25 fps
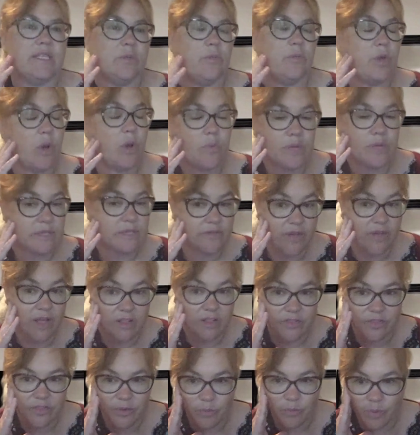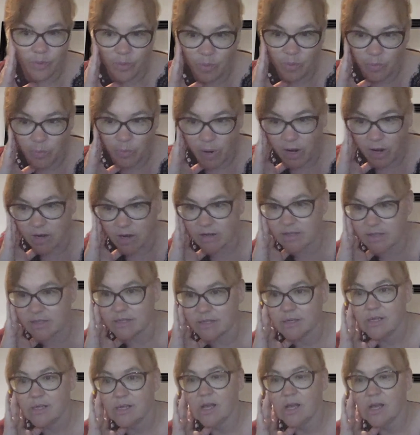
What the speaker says: And we always felt that we were part